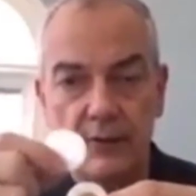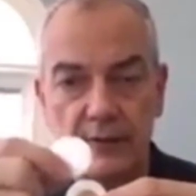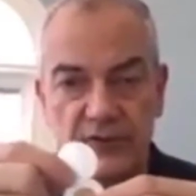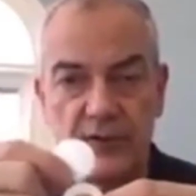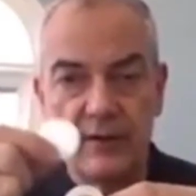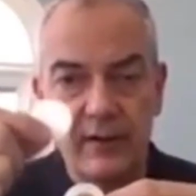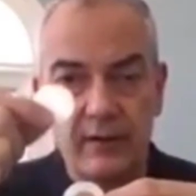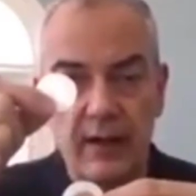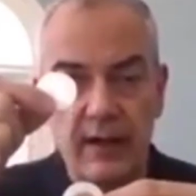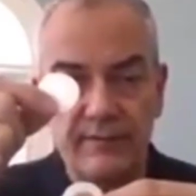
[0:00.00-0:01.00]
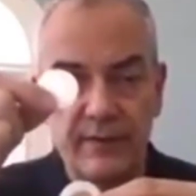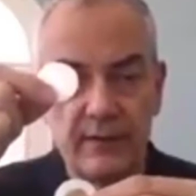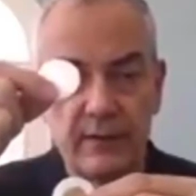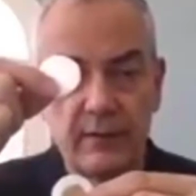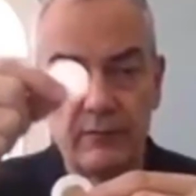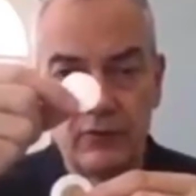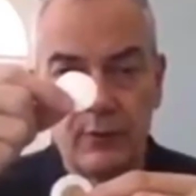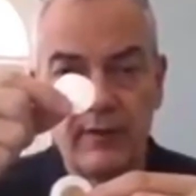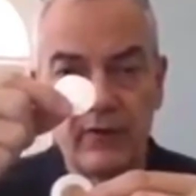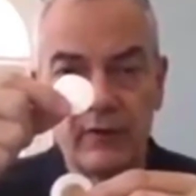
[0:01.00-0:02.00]
start off at the
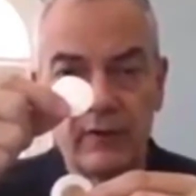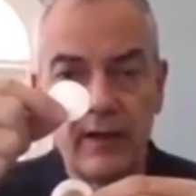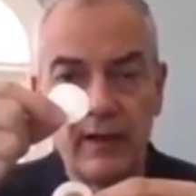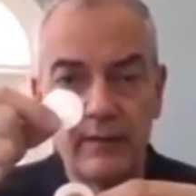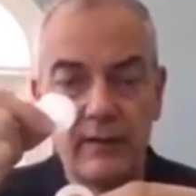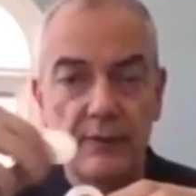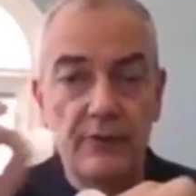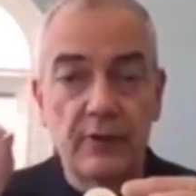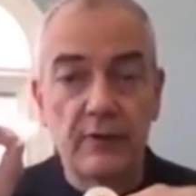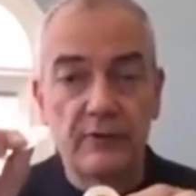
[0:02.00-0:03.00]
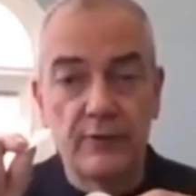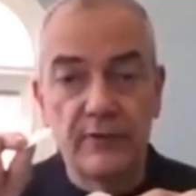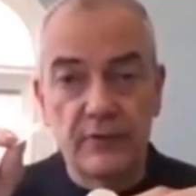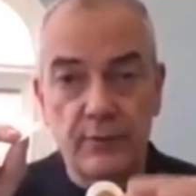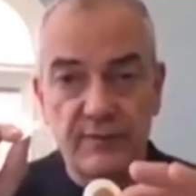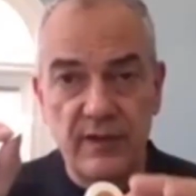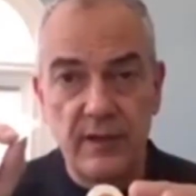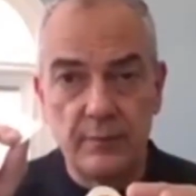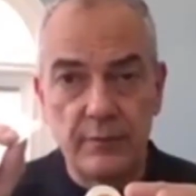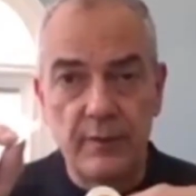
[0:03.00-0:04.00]
12 o'clock, and you're going to do this with
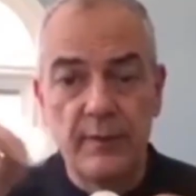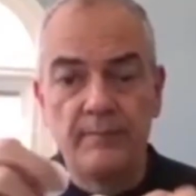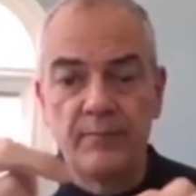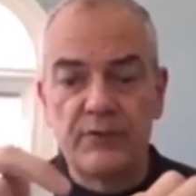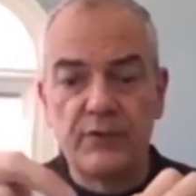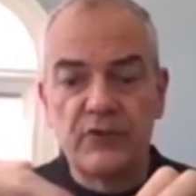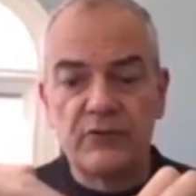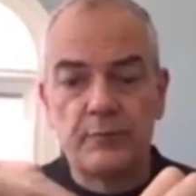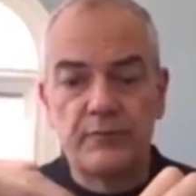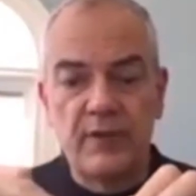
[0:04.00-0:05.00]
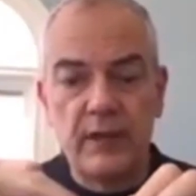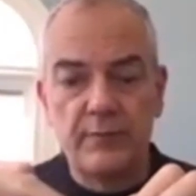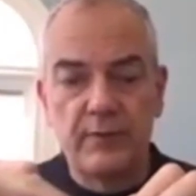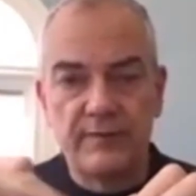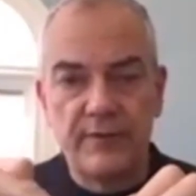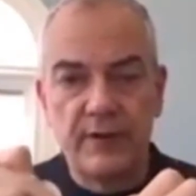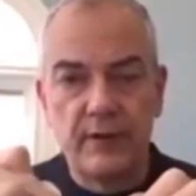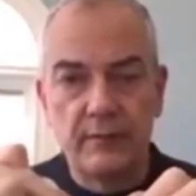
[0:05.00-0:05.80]
tape. So just tape on the front